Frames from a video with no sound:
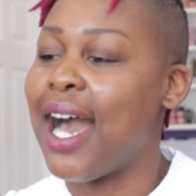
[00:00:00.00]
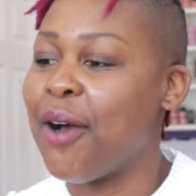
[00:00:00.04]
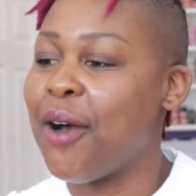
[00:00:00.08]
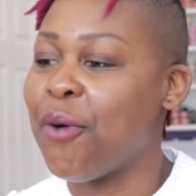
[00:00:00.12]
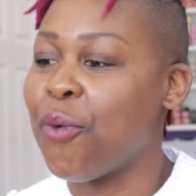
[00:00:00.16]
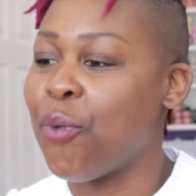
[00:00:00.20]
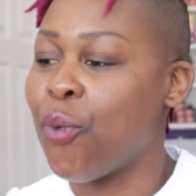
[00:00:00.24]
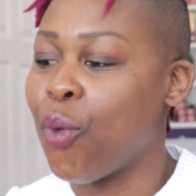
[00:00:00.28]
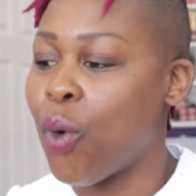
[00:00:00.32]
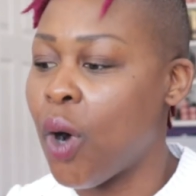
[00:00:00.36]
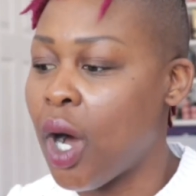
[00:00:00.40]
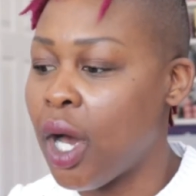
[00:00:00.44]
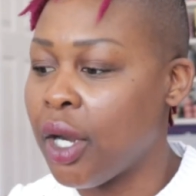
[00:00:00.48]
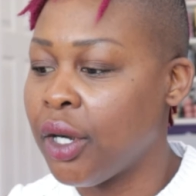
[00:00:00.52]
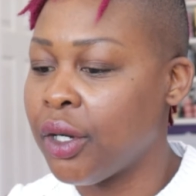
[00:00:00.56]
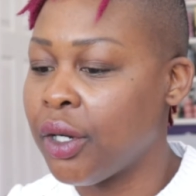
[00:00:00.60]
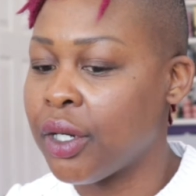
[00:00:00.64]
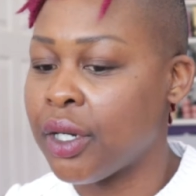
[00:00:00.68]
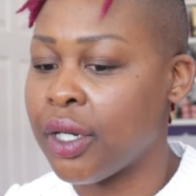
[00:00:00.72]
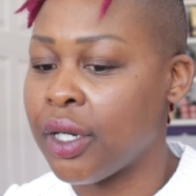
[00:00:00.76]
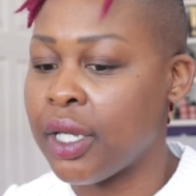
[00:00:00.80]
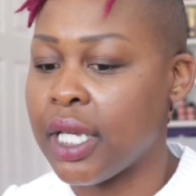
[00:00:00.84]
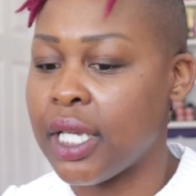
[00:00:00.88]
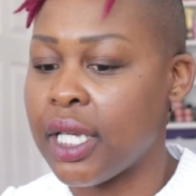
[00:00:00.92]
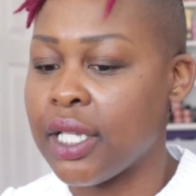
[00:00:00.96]

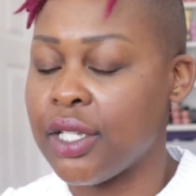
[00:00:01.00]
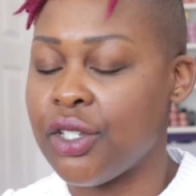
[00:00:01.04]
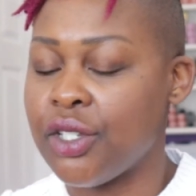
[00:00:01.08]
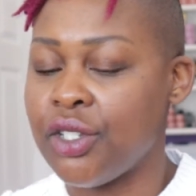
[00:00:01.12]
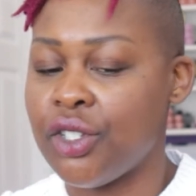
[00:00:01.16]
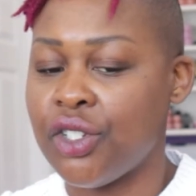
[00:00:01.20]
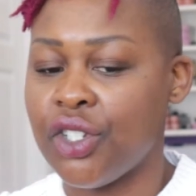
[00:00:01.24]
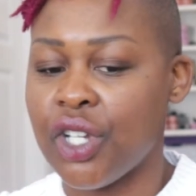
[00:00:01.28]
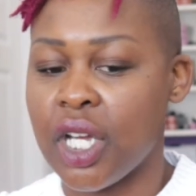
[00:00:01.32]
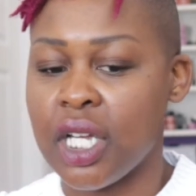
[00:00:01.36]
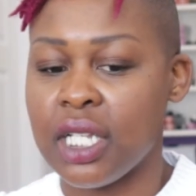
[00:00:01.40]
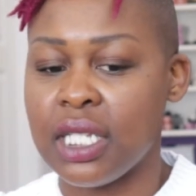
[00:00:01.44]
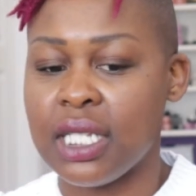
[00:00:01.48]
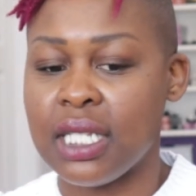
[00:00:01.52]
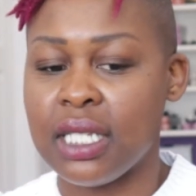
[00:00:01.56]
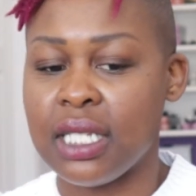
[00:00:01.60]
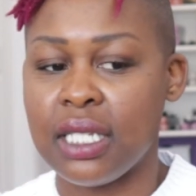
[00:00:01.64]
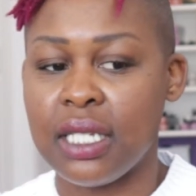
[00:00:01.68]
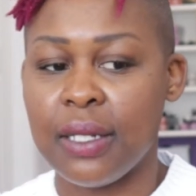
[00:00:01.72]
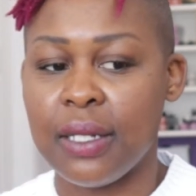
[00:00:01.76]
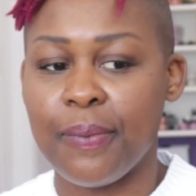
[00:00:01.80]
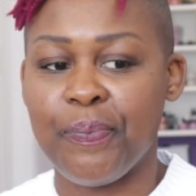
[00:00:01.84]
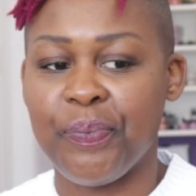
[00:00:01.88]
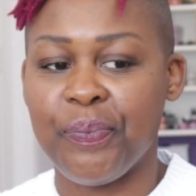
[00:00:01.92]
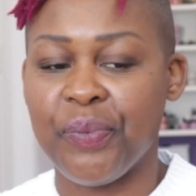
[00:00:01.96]
Water is
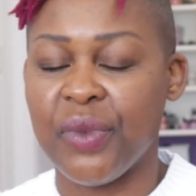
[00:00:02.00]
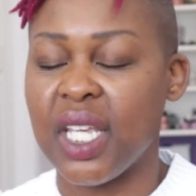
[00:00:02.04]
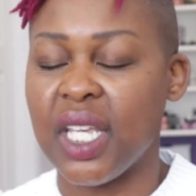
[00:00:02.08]
just,